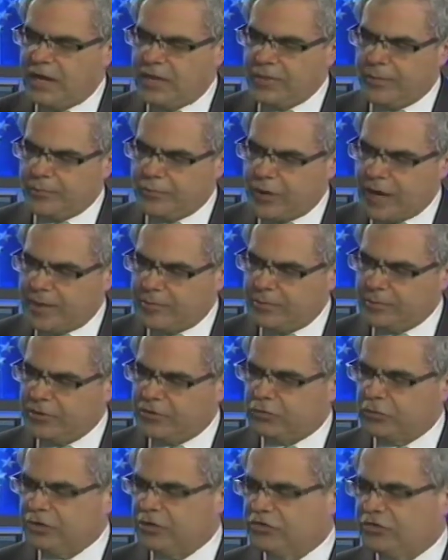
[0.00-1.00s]
And the problem
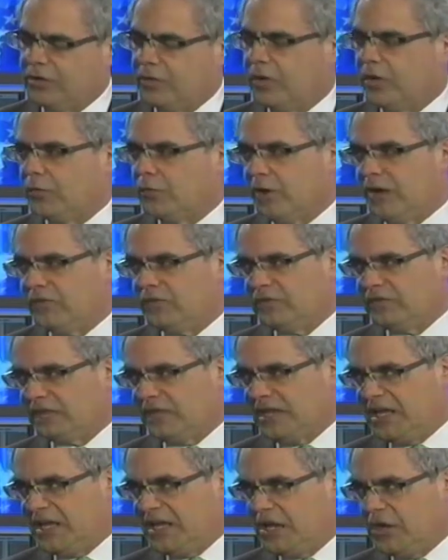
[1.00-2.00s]
is when you say we're going to raise it
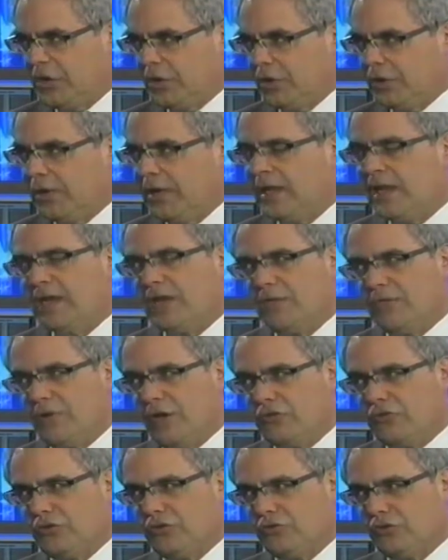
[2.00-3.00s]
to here,
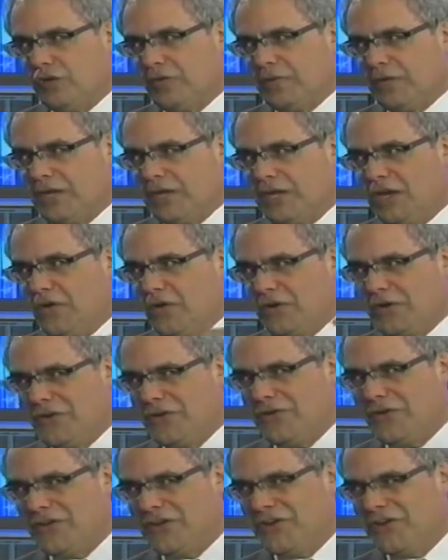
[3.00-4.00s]
eventually it's going to be to here and to
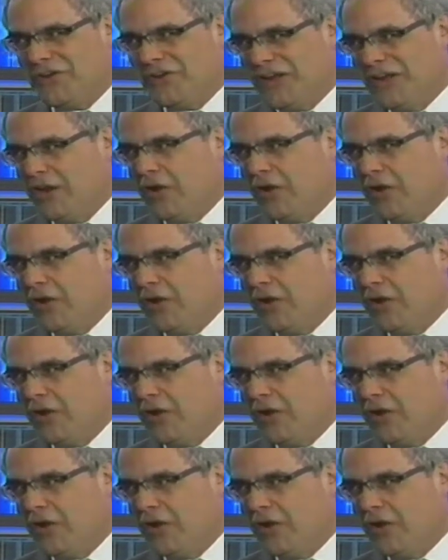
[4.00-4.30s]
here and to here and to